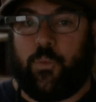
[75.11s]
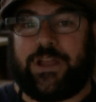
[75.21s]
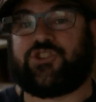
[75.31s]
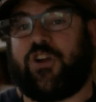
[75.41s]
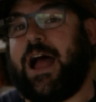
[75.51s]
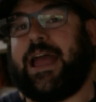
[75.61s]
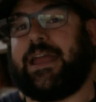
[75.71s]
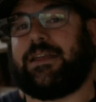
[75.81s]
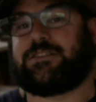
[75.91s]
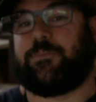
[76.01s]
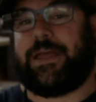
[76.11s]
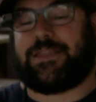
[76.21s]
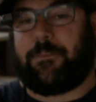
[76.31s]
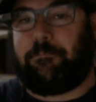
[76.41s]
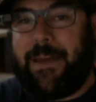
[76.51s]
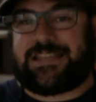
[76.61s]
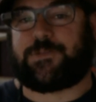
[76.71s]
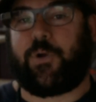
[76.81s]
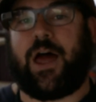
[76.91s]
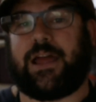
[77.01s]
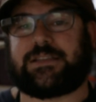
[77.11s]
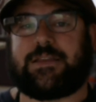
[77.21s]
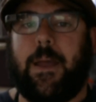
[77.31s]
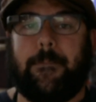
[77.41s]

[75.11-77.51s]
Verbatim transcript: We try to bet the best products,